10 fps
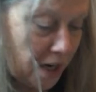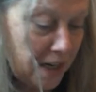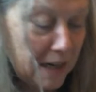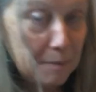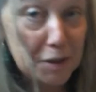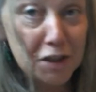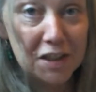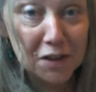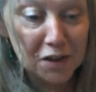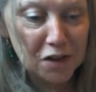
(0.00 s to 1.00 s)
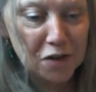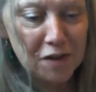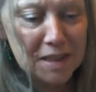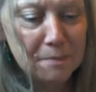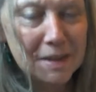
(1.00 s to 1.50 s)
journaling, but she's got a
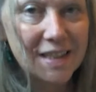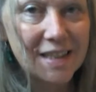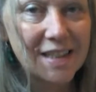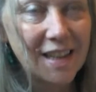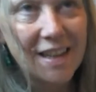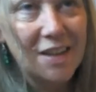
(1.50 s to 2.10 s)
Christmas